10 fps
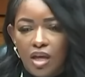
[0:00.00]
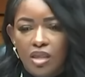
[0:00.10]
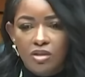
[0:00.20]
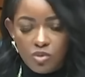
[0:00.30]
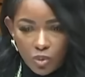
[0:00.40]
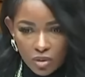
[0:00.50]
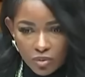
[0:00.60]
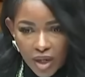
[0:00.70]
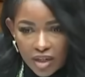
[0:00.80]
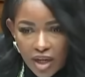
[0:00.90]
in this world
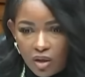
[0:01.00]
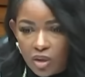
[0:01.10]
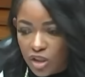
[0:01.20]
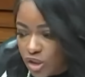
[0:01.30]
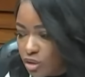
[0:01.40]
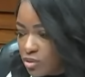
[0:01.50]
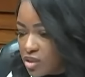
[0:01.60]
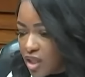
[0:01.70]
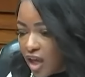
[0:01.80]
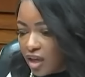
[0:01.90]
right now,
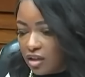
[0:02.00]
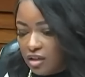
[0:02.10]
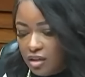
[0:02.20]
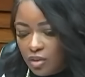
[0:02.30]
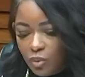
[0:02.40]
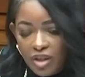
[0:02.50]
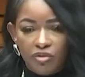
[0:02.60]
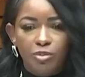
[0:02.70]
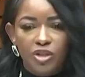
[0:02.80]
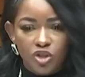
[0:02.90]
issues that we
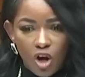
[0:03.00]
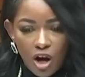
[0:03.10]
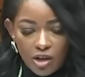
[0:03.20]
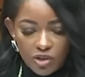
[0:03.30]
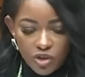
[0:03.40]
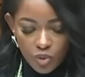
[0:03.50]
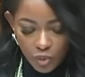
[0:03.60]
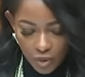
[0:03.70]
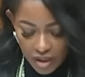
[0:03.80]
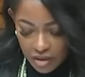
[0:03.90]
have been charged
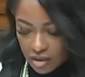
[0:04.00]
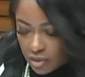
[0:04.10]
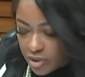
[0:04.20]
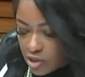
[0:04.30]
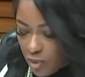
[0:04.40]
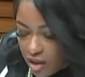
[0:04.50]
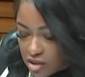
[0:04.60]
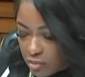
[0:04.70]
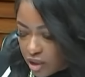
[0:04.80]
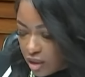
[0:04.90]
with the
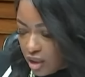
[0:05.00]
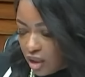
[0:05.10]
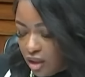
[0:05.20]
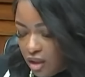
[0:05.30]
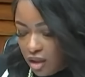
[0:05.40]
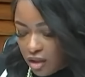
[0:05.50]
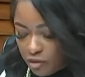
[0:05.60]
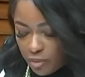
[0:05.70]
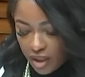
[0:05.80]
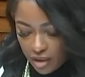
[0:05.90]
responsibility
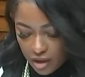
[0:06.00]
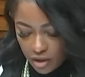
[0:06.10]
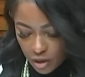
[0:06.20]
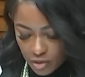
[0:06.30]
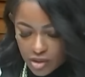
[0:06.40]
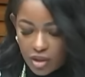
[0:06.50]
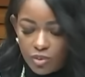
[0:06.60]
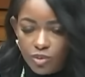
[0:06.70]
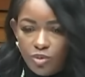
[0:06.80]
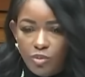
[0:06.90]
of being the adults in the
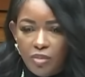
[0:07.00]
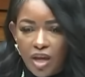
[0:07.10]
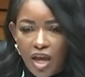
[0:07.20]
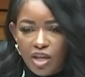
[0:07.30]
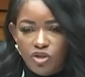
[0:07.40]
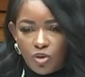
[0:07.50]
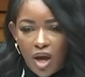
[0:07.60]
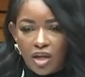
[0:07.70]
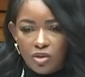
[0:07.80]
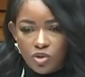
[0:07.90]
room and
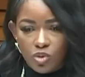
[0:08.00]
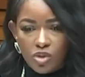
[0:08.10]
trying to